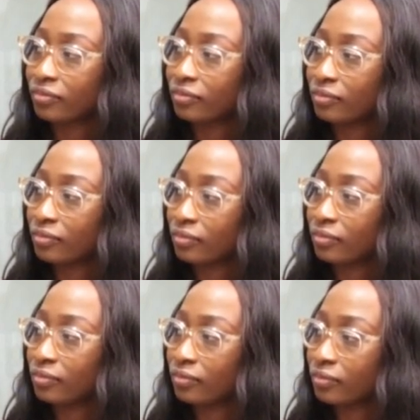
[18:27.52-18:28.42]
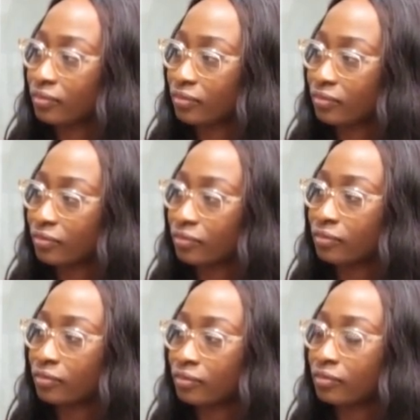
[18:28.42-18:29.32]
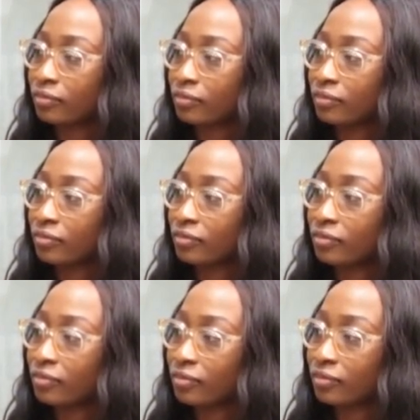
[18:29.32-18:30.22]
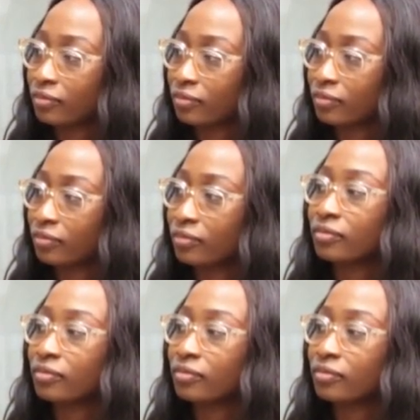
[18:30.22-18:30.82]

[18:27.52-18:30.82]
The person shown says nothing.